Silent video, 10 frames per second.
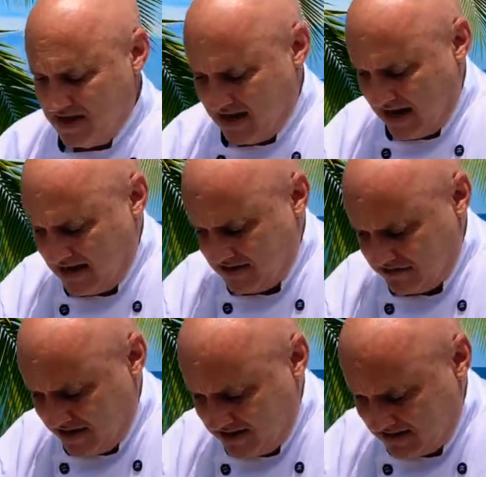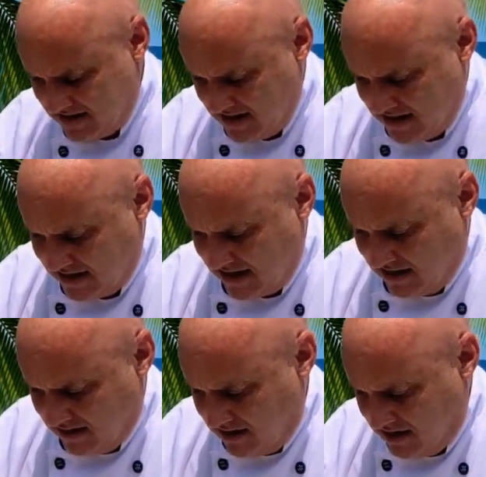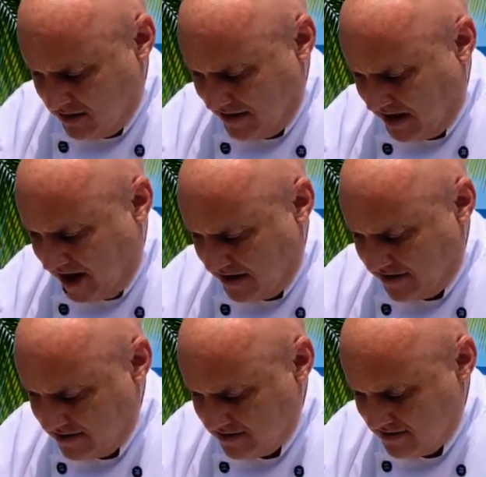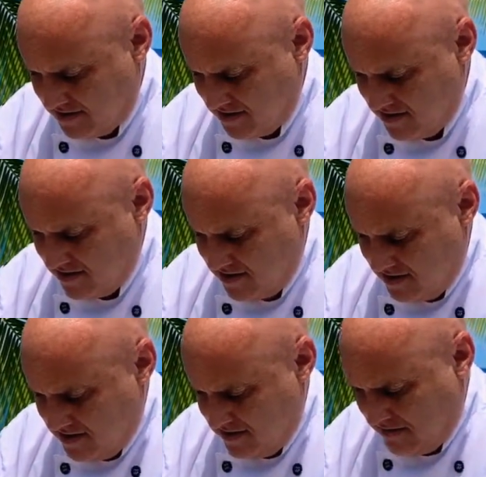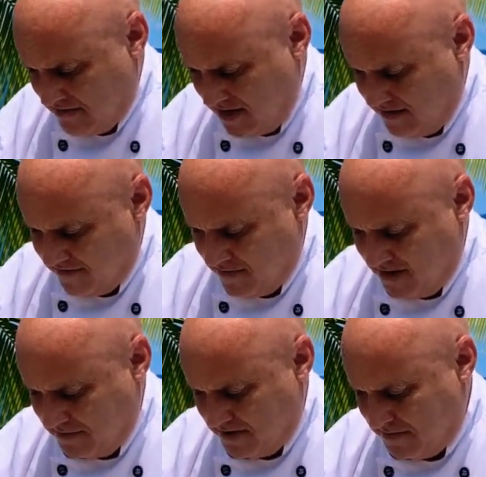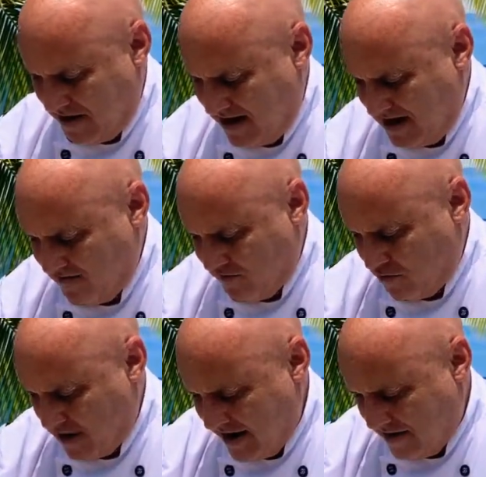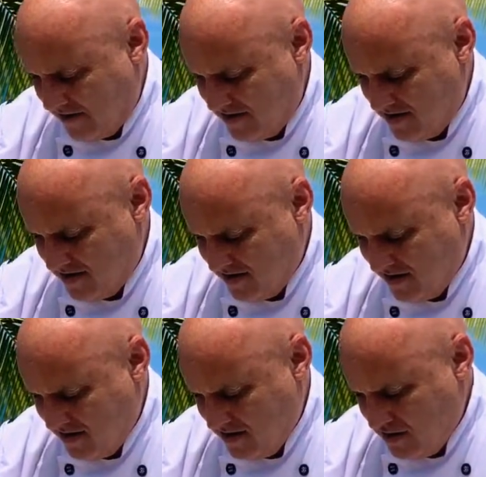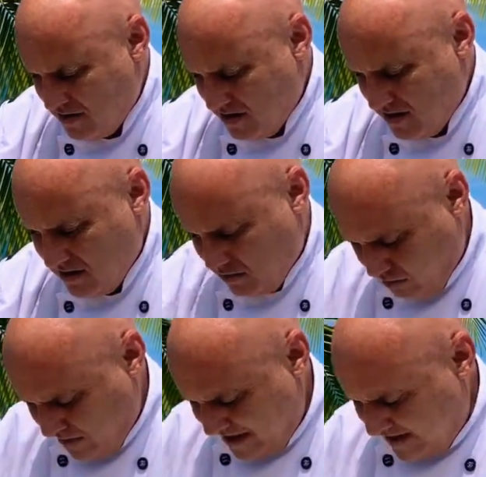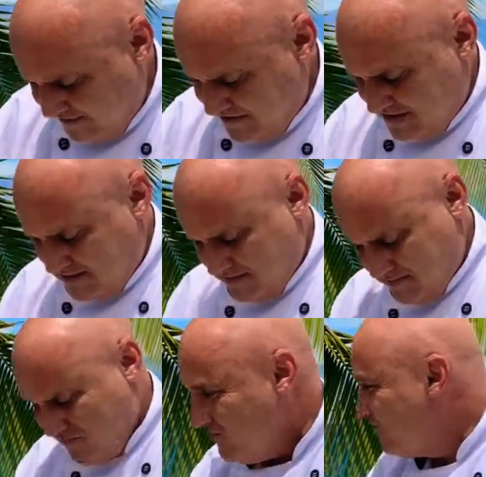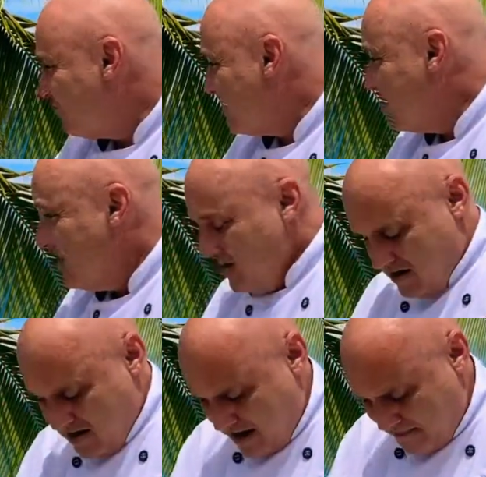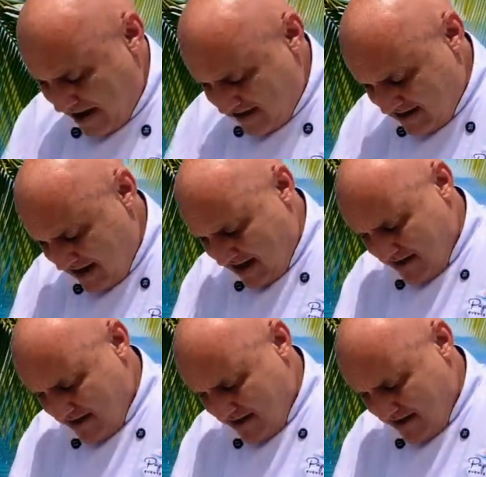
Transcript: degrees. Getting a little bit hotter. Might even be up to about 84 now. Waves, not bad today.